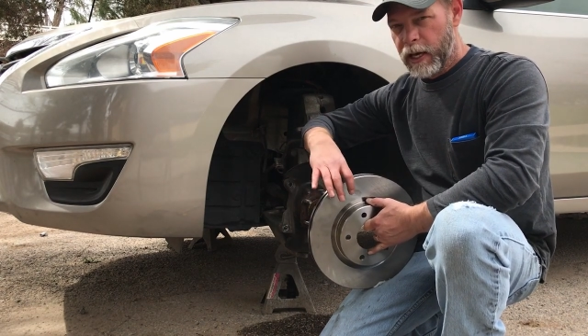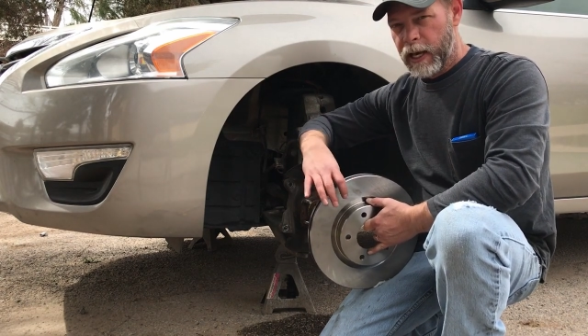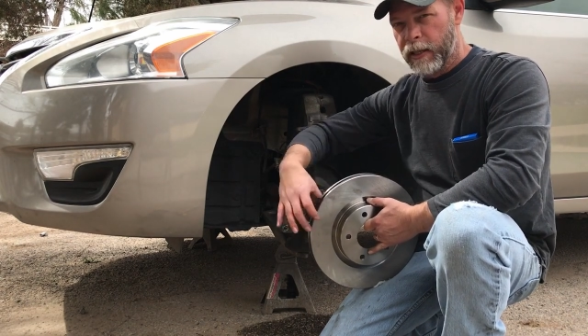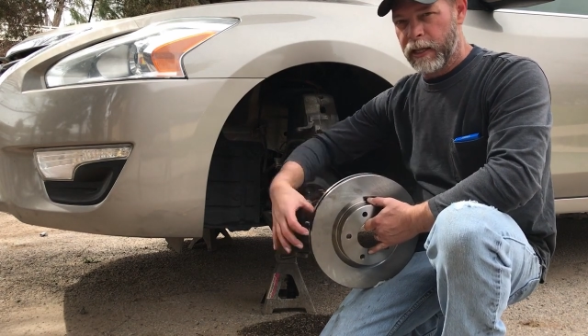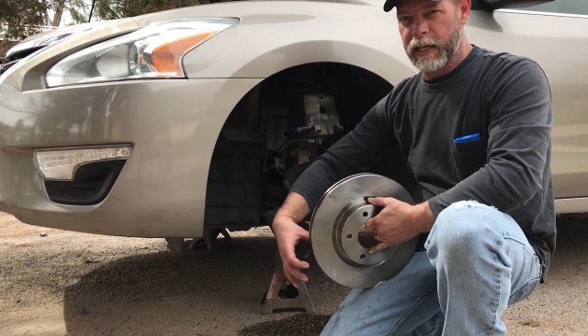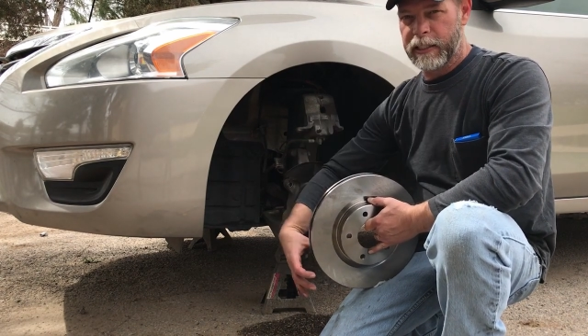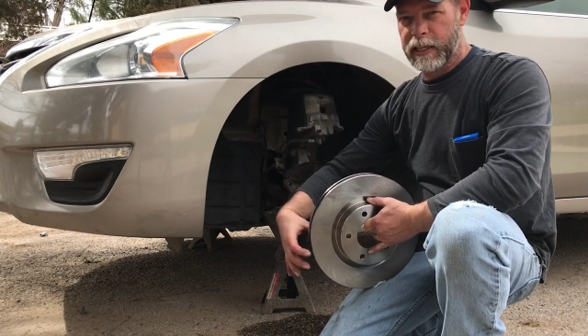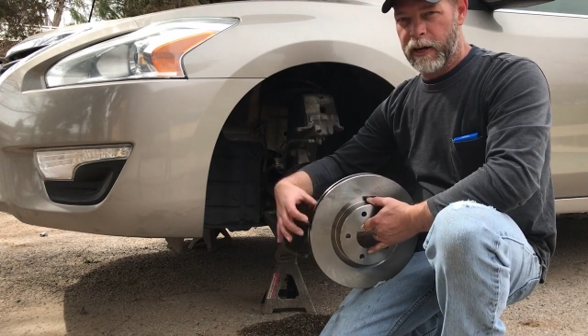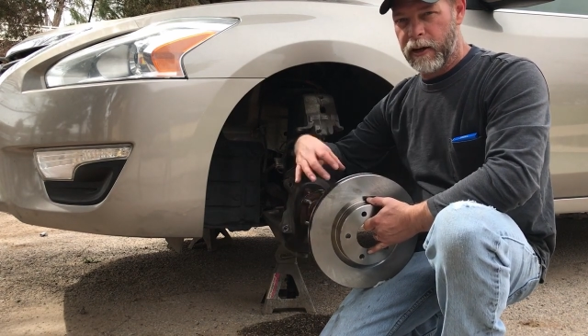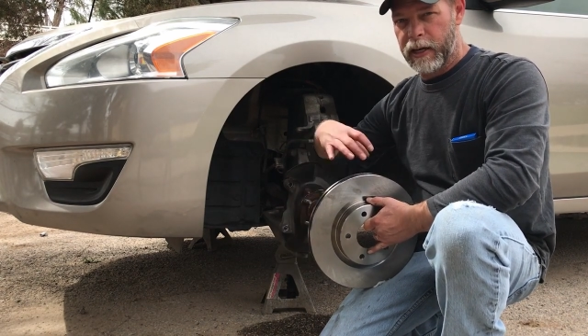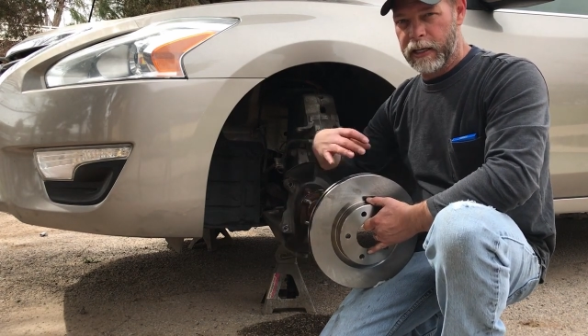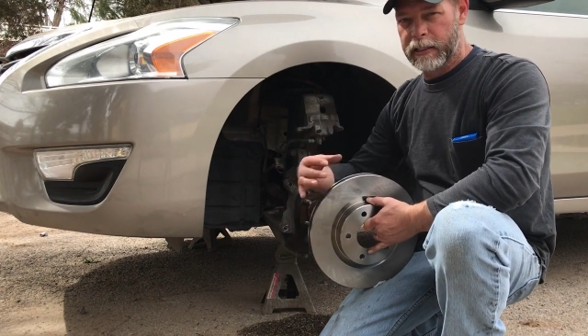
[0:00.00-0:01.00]
in these
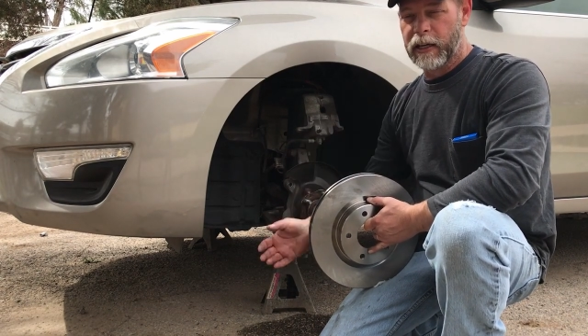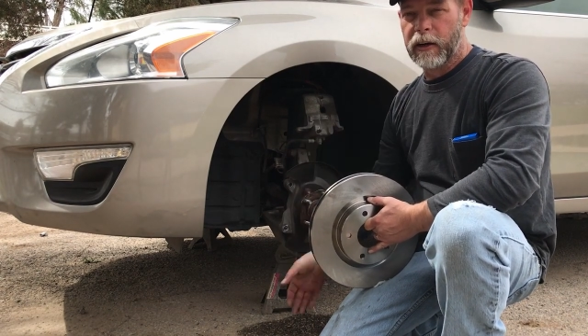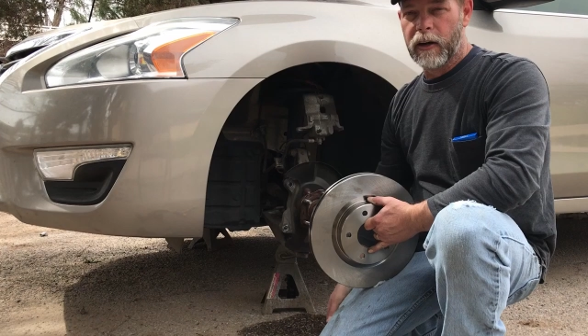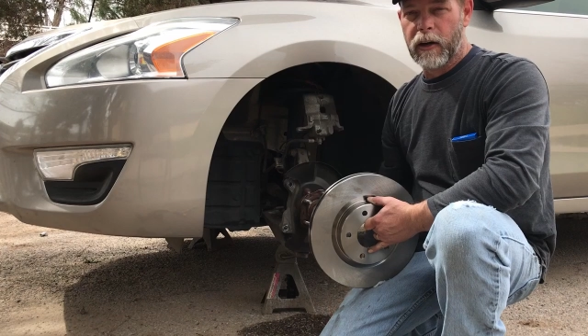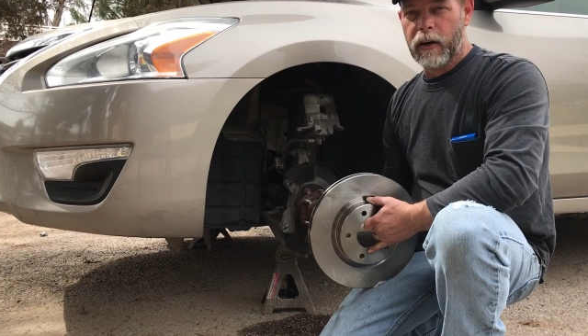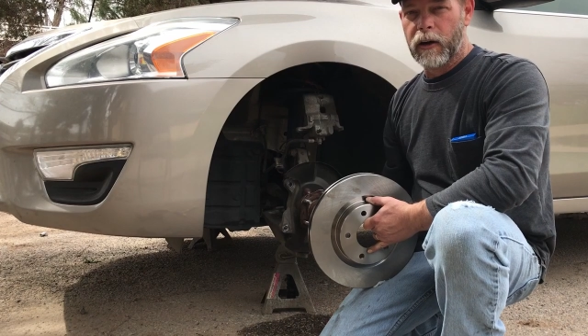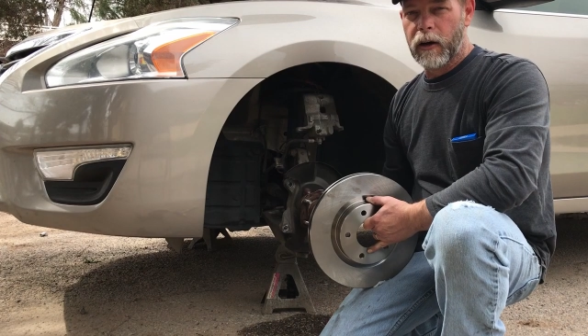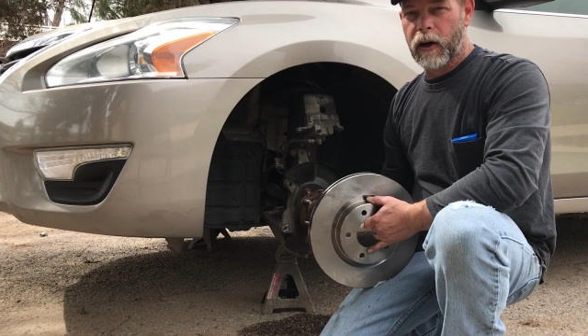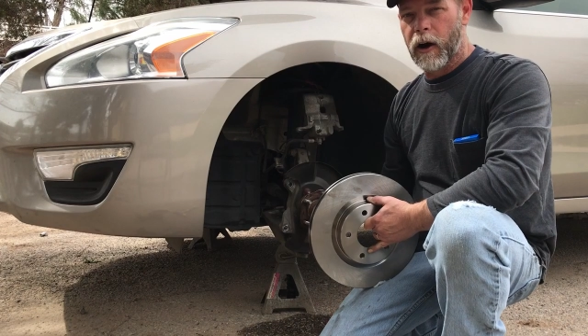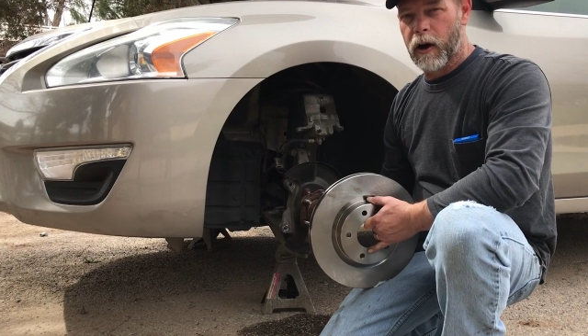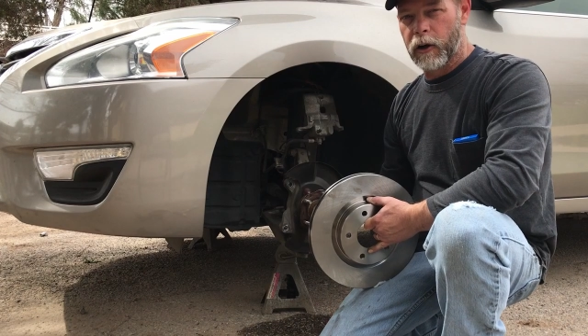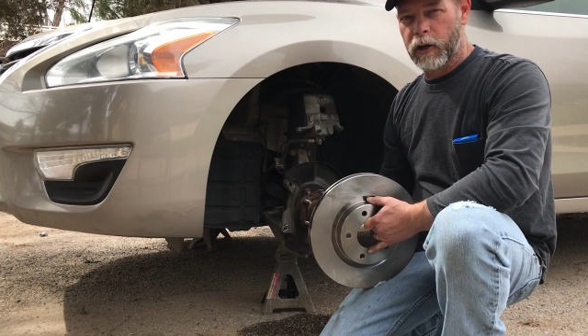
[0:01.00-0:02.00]
areas
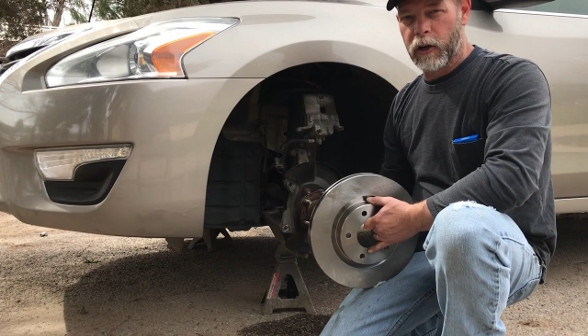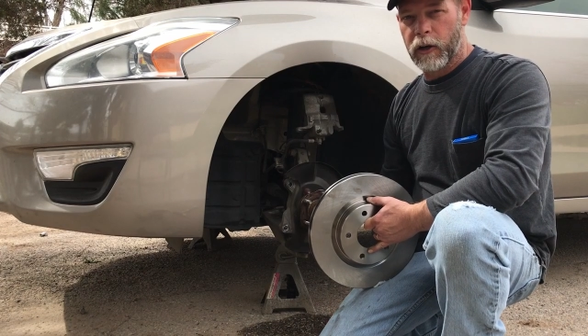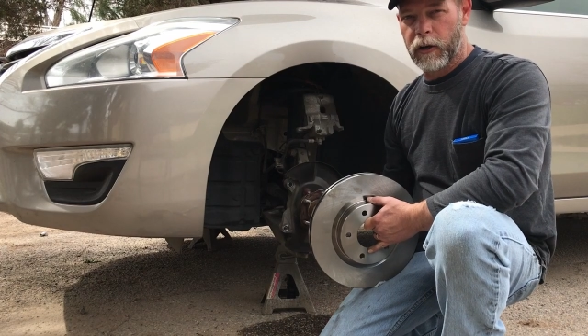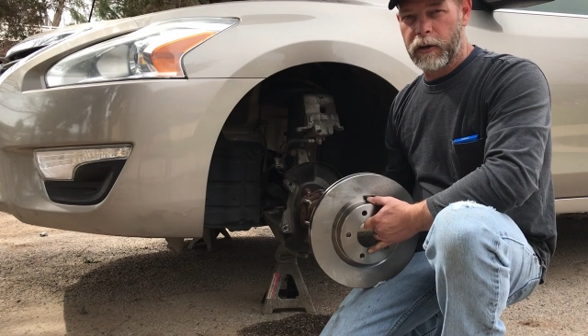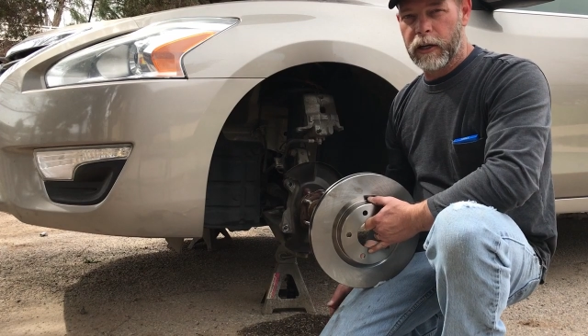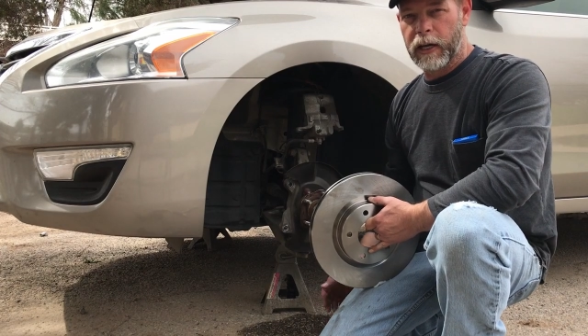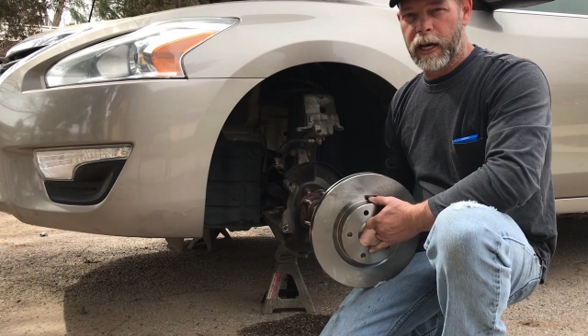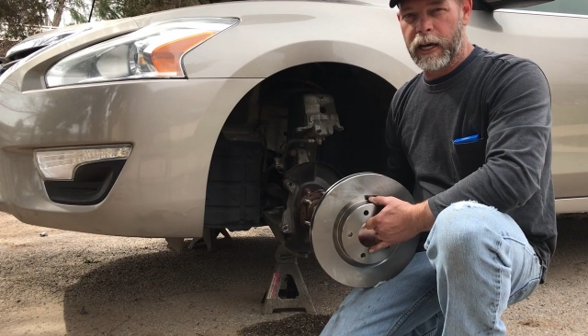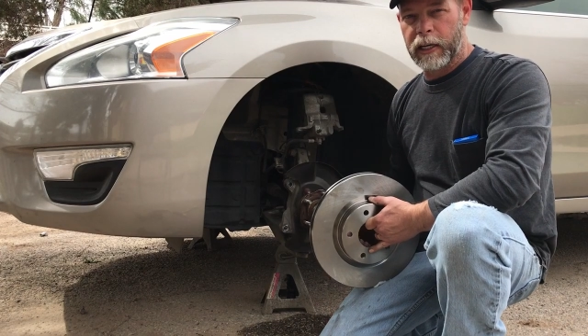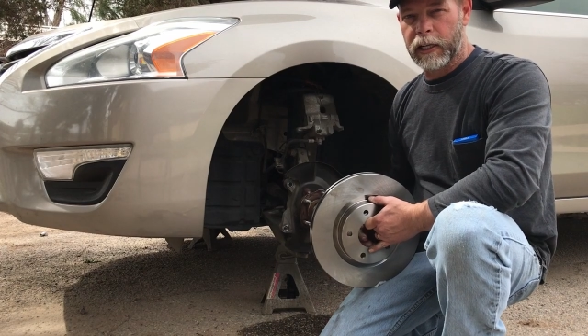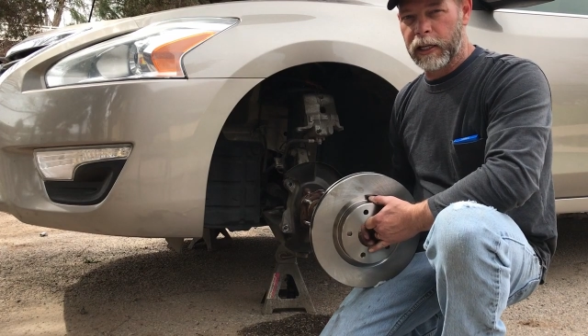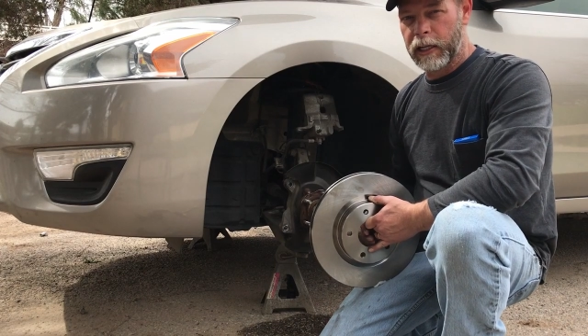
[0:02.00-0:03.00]
are good
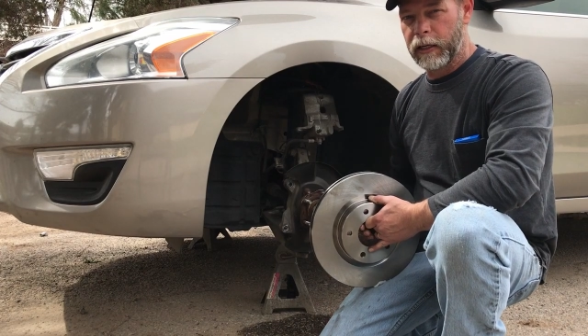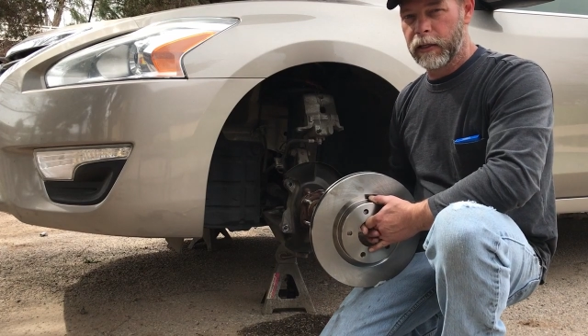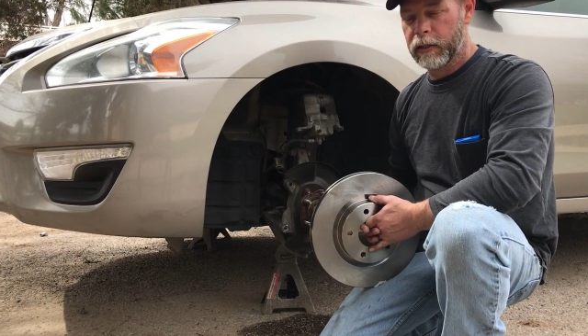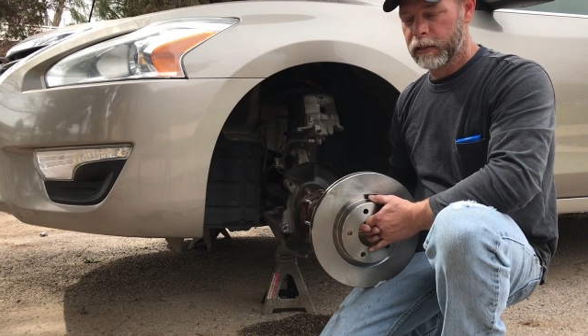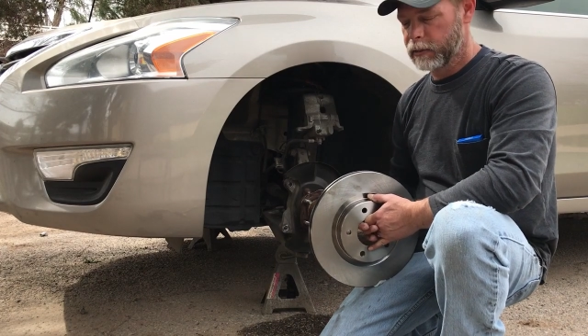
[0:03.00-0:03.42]
and clean.